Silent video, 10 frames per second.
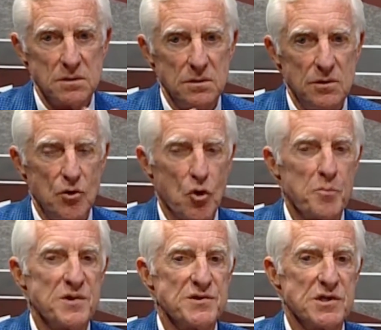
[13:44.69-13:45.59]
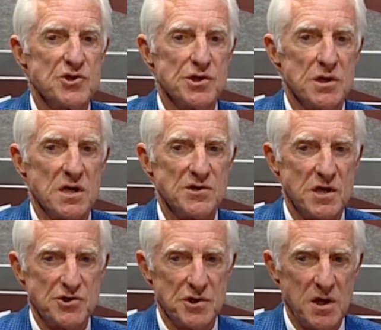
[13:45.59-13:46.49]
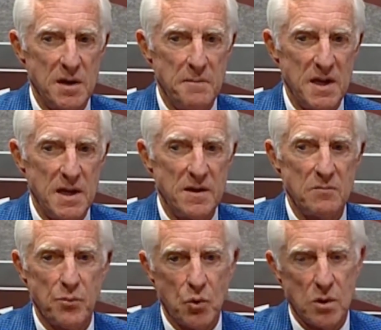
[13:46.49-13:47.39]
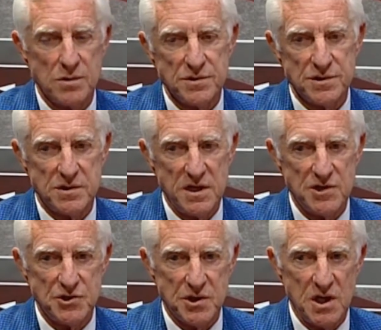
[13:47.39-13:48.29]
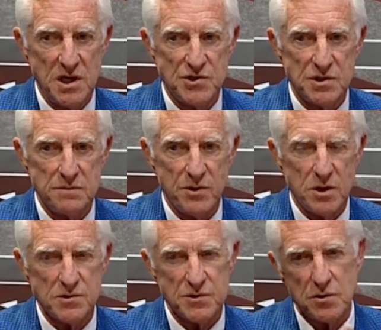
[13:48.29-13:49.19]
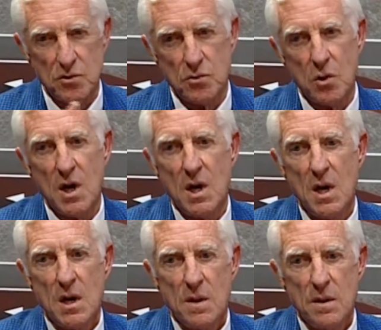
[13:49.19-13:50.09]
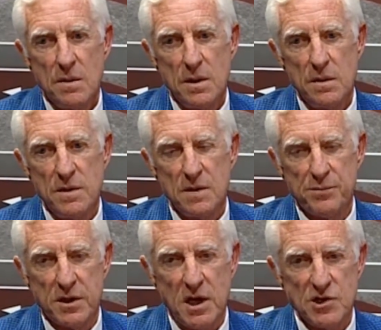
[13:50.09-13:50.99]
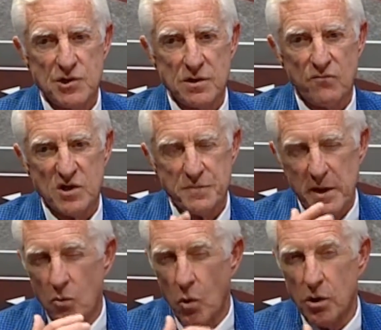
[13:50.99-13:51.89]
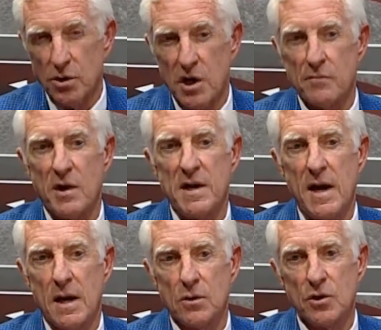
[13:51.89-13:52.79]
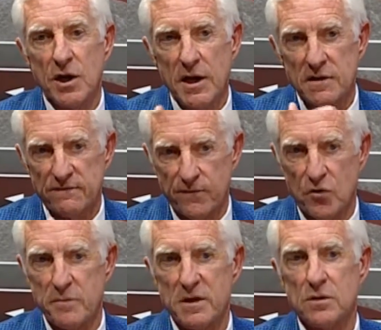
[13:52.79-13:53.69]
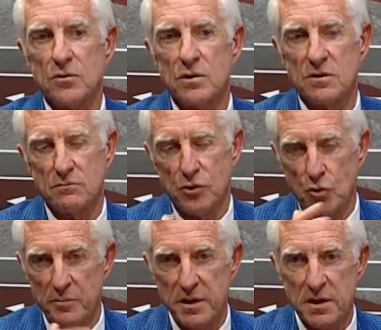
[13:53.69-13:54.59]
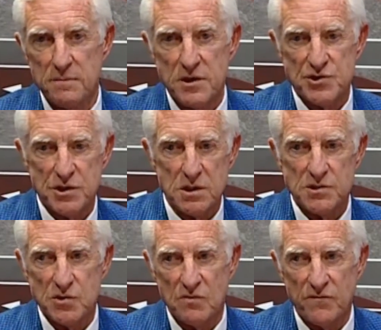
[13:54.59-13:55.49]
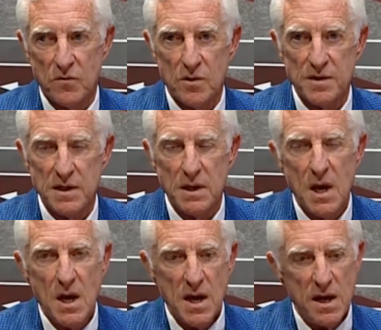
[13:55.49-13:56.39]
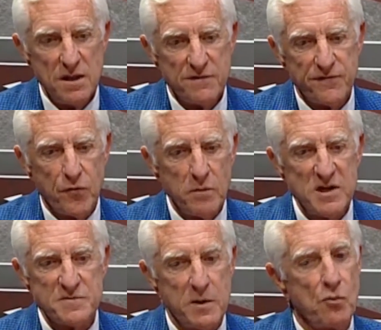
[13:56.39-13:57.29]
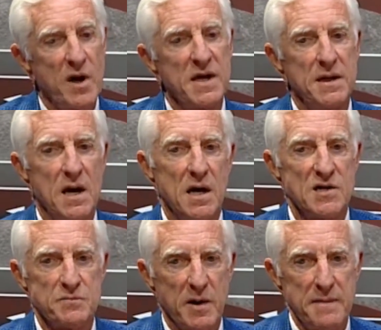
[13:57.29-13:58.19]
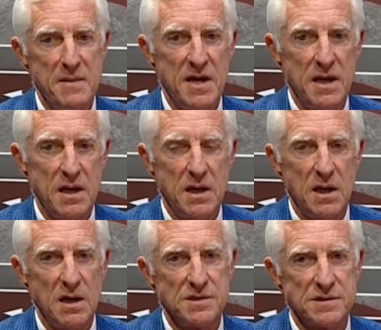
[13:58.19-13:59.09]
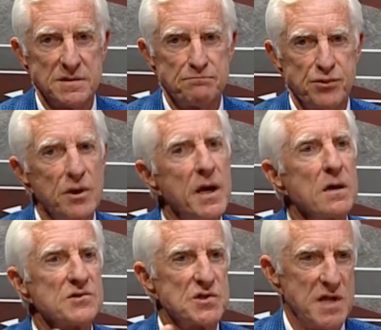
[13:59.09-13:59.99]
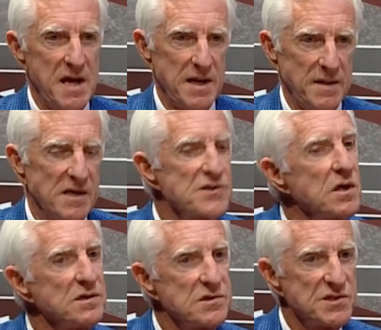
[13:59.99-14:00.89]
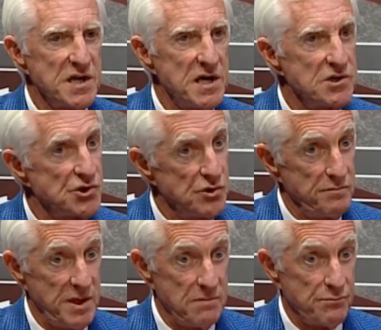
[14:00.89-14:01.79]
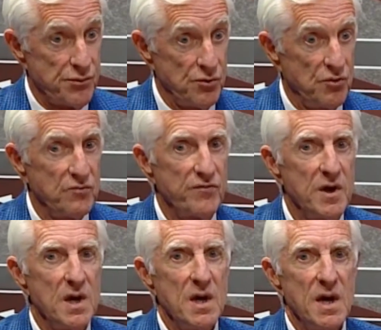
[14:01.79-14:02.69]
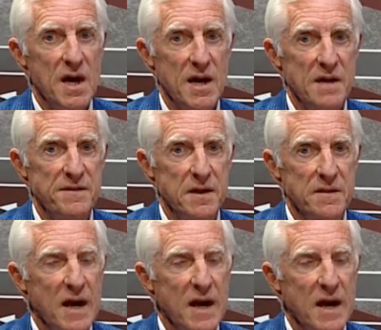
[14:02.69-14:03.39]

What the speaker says: your position as Educate Maine, the importance to education, but also the implication of what's being worked on right now, looking at the formula, look the Blue Ribbon Commission and so forth. And the formula has been recognized by many as pretty outstanding. That's not to say it shouldn't be improved. And I think